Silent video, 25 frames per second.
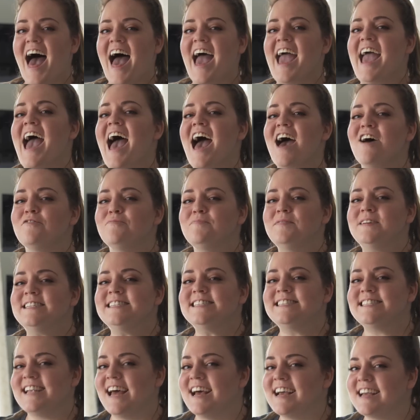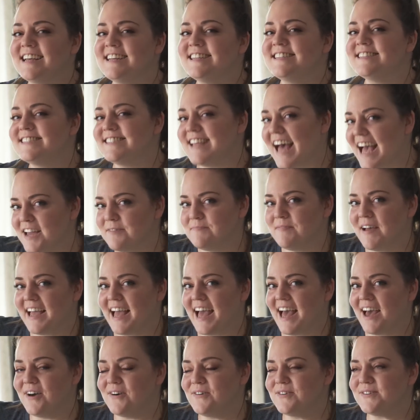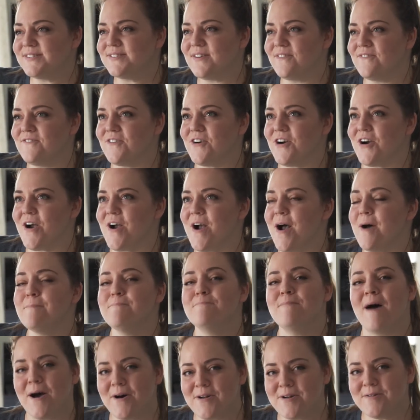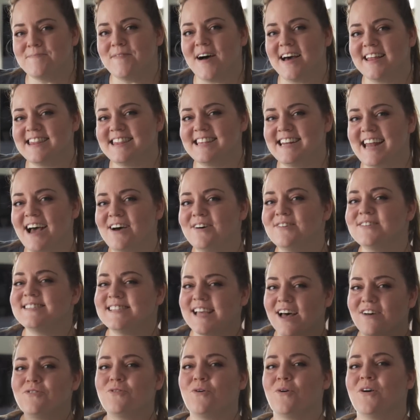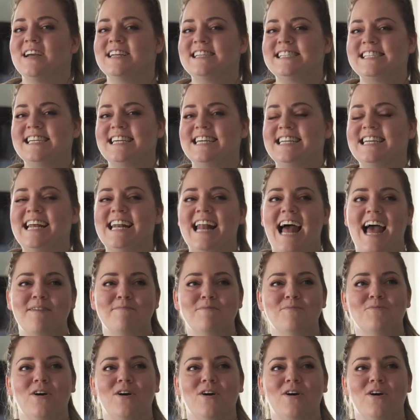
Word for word: I have been stuck inside my house for about a month now, self-quarantine, and I've been